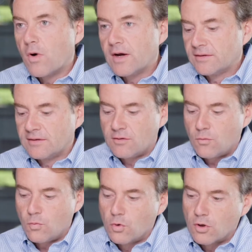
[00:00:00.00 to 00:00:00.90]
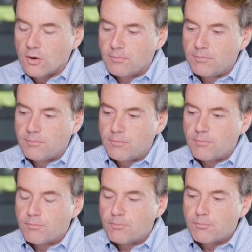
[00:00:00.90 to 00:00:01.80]
one, we're
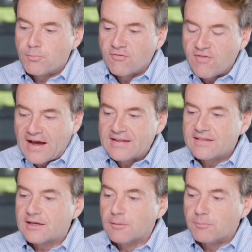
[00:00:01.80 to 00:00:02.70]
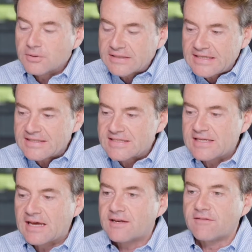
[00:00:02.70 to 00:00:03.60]
providing the complete
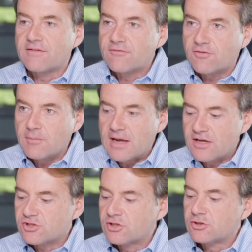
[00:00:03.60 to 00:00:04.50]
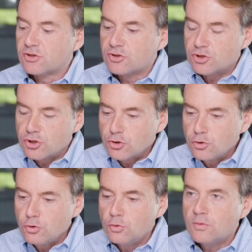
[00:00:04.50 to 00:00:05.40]
set of information
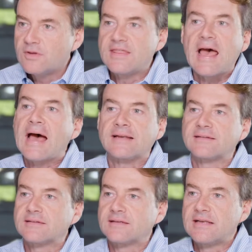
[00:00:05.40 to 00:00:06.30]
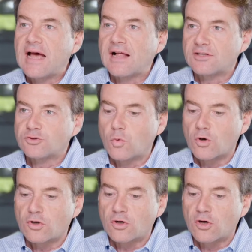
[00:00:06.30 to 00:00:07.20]
to that knowledge
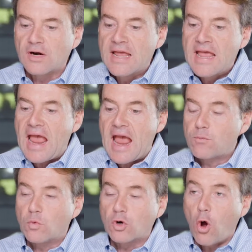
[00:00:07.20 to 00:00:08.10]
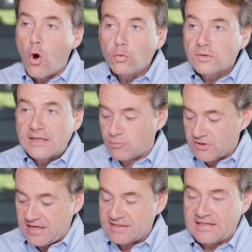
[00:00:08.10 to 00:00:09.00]
worker, and we're only
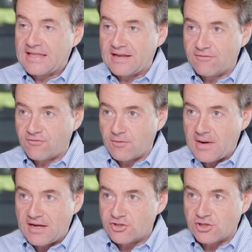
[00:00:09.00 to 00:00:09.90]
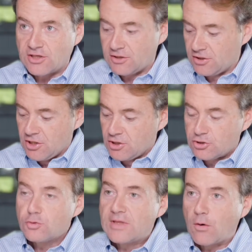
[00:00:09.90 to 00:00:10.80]
presenting that information
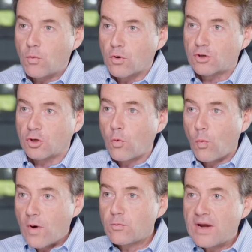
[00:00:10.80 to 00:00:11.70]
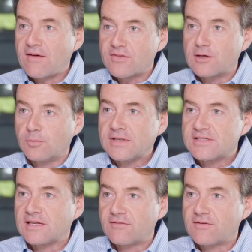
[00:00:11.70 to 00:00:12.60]
to that worker when we have the complete
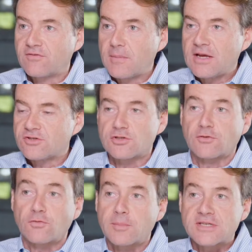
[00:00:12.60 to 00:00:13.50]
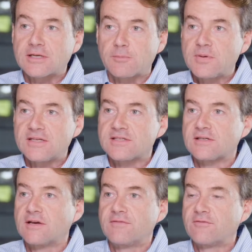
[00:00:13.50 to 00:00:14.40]
set of information. So if we're missing a
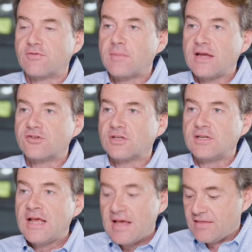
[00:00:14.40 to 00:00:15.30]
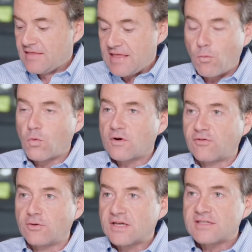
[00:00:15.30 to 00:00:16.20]
piece of information, then that
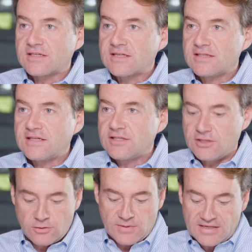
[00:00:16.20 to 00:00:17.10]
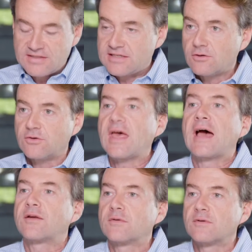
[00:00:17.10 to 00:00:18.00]
workflow doesn't continue until
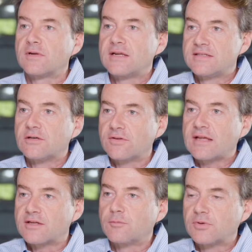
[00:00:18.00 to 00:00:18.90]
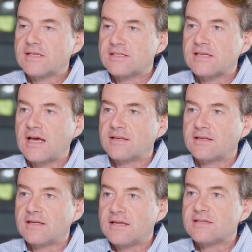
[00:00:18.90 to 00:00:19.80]
that until that complete set
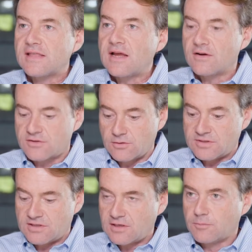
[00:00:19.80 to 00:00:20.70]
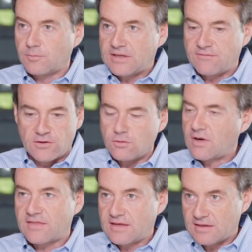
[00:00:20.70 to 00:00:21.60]
is there. So it's the complete view,
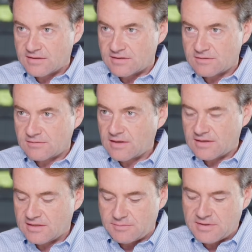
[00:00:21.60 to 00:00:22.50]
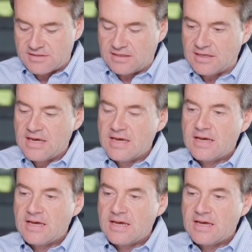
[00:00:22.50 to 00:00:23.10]
nothing is nothing is missing.